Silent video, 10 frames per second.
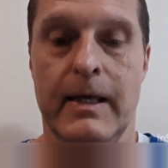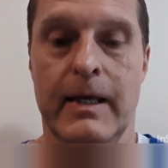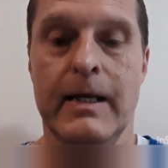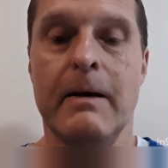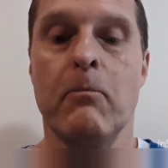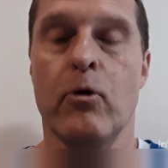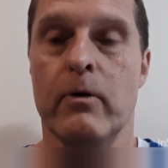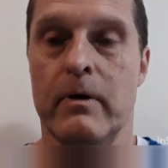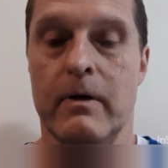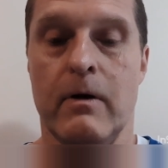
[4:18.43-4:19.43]

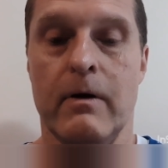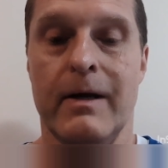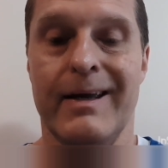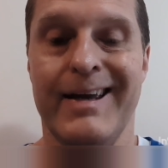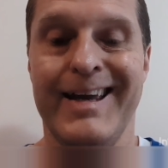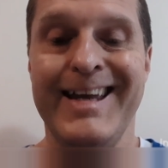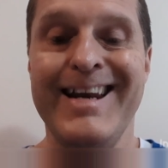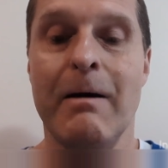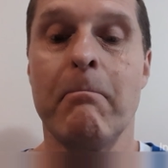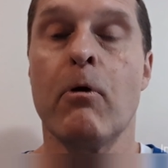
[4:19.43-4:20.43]
Inamorata.
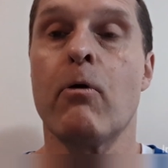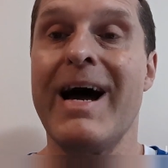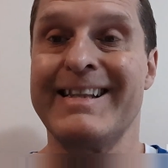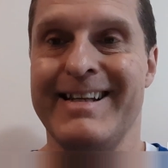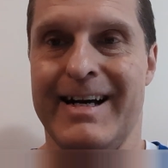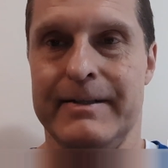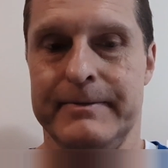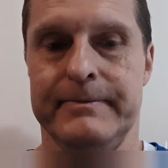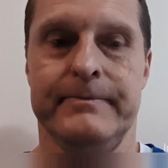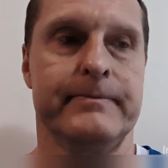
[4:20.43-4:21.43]

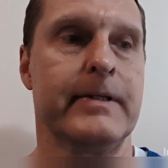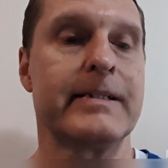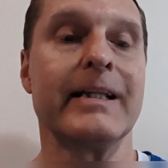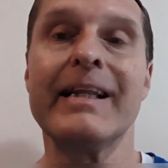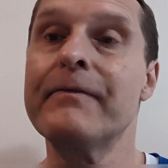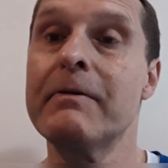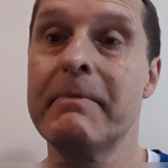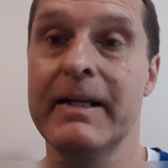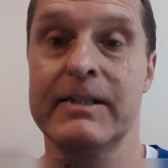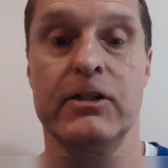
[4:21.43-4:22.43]
It's 11
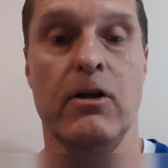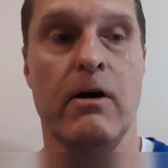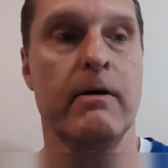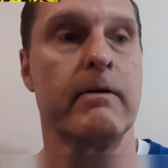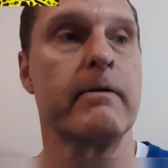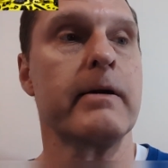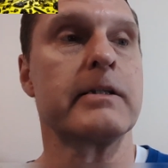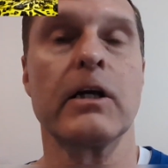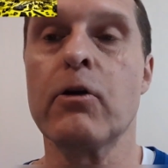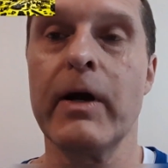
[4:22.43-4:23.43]
minutes long.
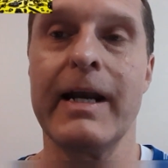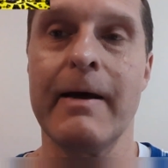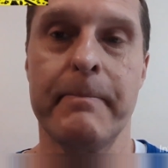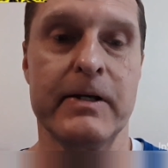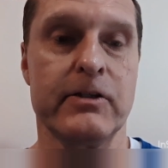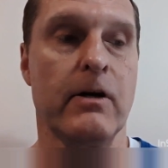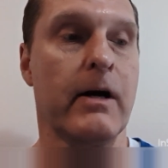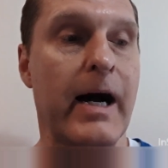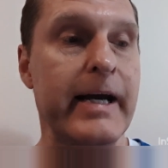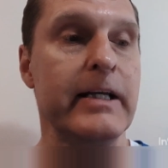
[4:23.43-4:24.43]
It's a great epic
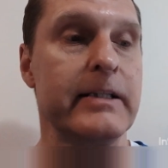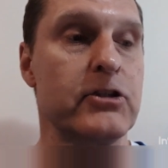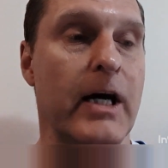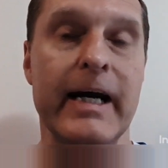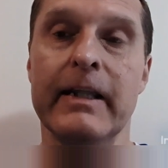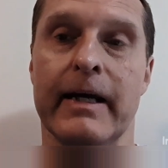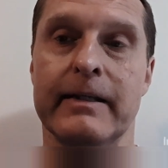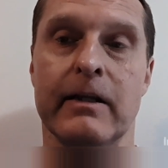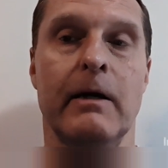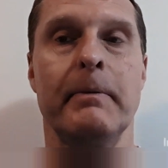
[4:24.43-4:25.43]
song. I
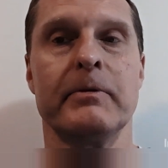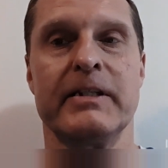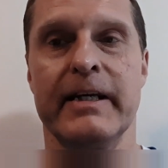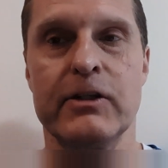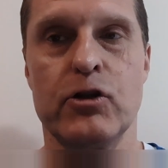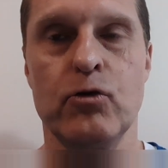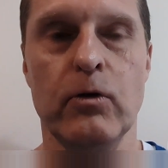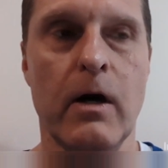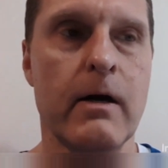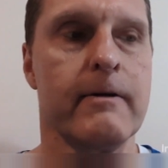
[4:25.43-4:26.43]
liked it. A lot of people are saying it's too
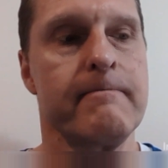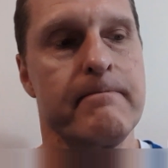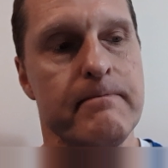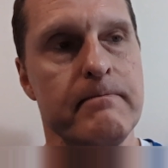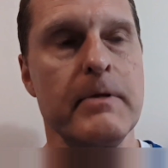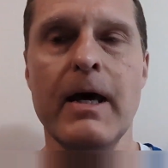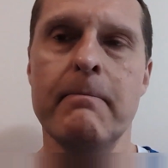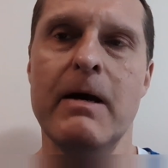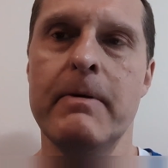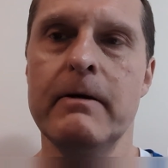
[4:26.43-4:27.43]
long. Yeah,
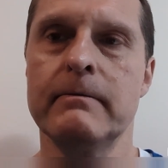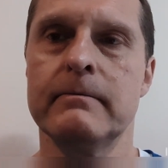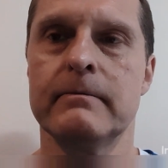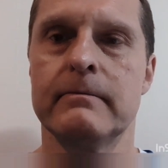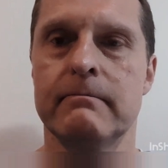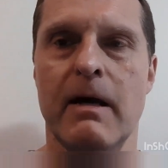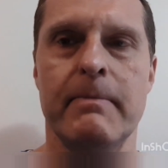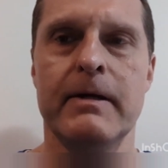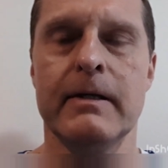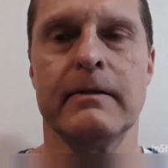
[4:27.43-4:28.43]
maybe.
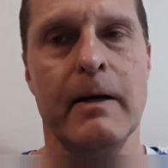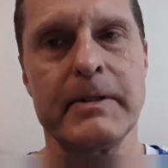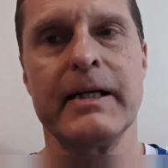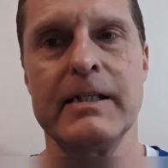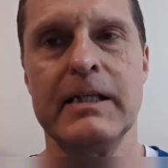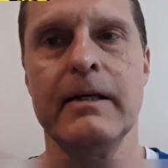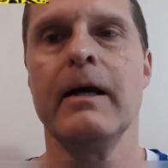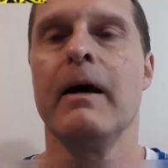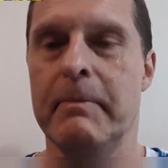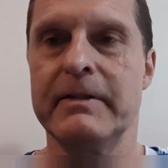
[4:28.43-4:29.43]
Maybe at times I can see
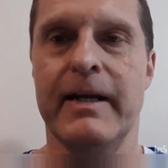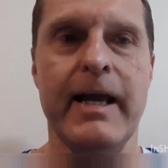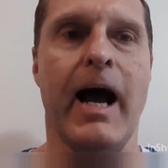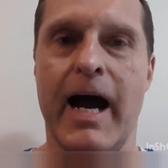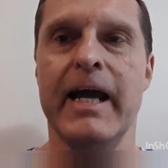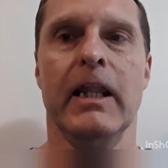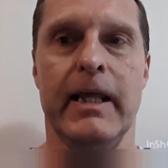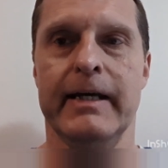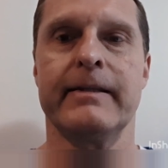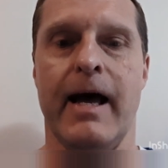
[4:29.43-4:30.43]
it. But today I
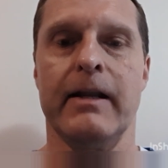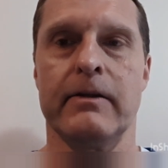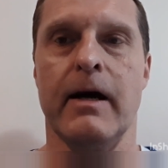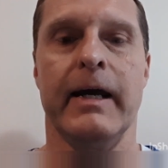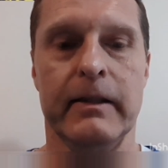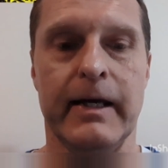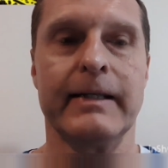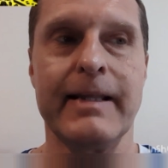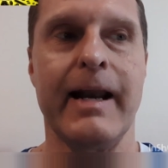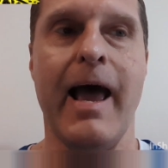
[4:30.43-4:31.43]
like that. I
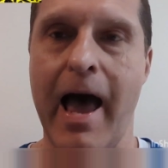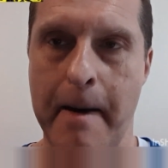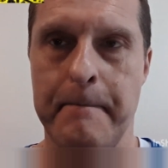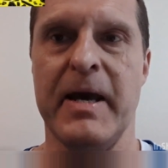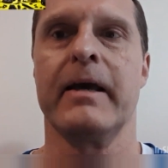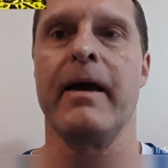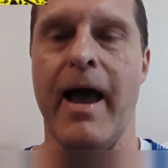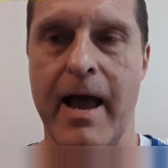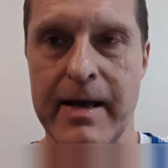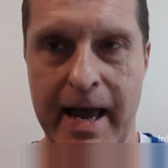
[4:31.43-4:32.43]
like that epic
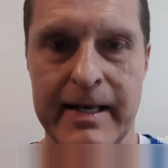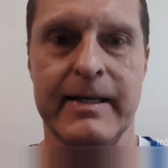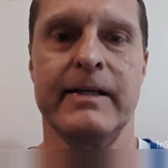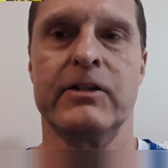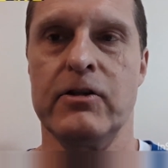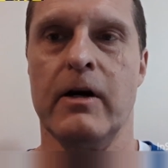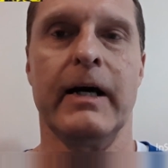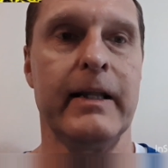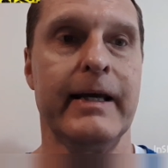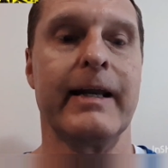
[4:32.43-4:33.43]
ending song. I
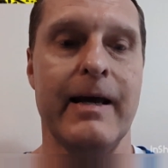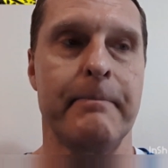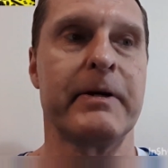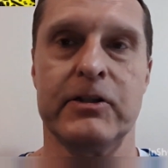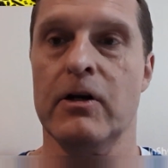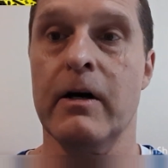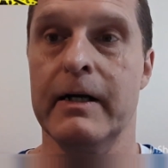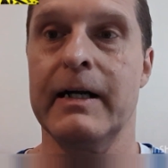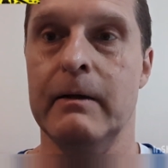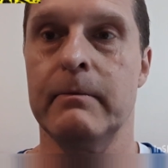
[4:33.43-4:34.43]
like an epic song on
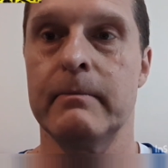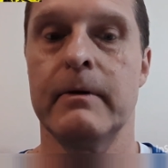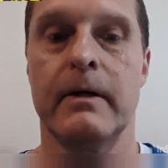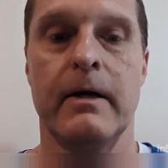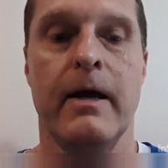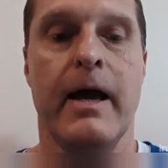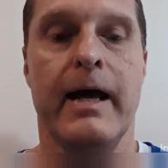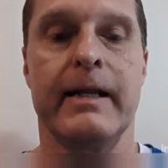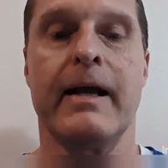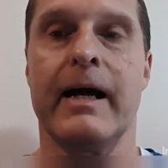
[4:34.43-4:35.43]
an album.
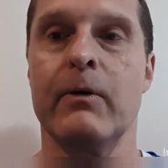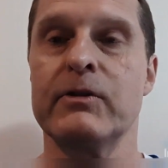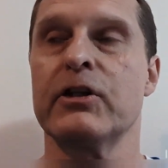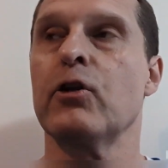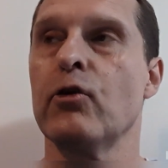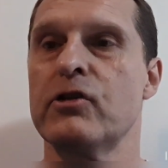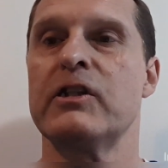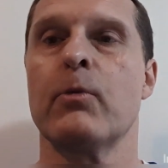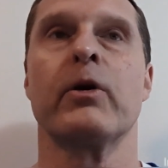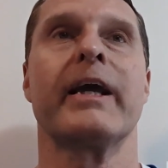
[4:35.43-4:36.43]
And it kind of was the closest
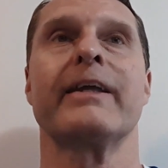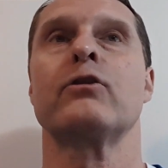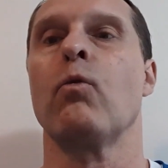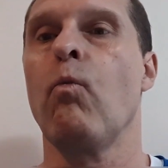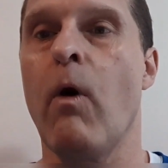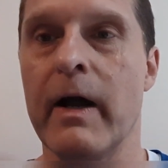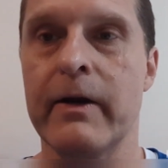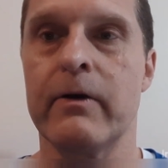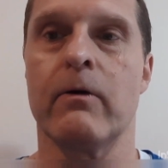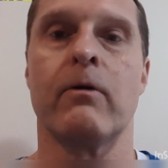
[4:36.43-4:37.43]
thing when I get to
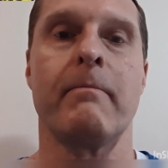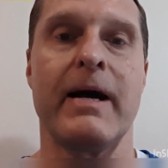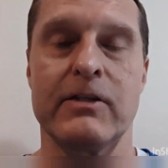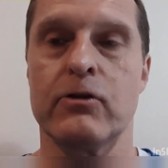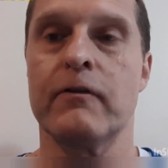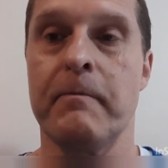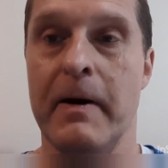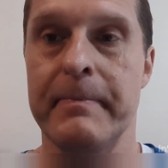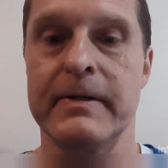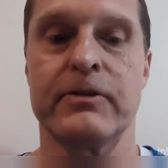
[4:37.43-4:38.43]
One or Master of
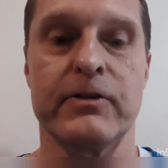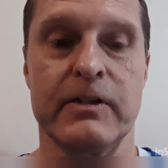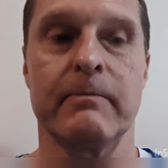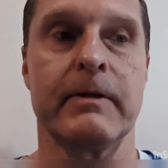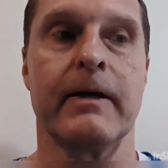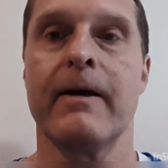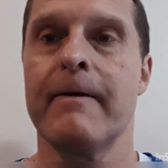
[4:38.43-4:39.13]
Puppets or something